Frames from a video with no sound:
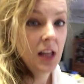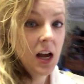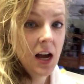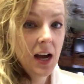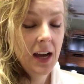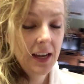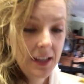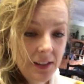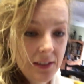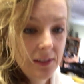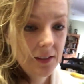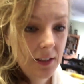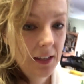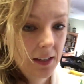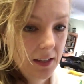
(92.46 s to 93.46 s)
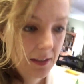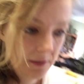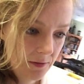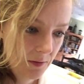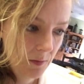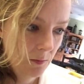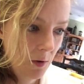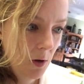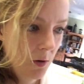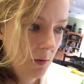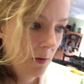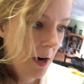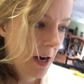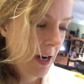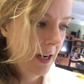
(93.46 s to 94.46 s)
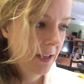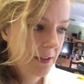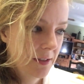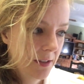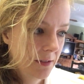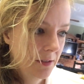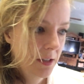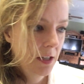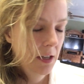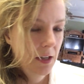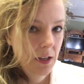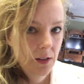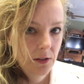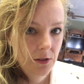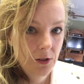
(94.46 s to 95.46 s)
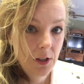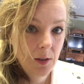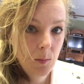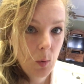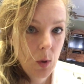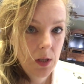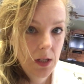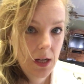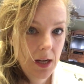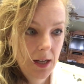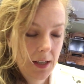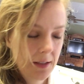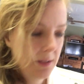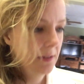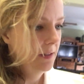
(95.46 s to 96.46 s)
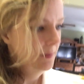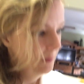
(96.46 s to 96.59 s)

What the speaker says: lines and rode rides and stood in more lines.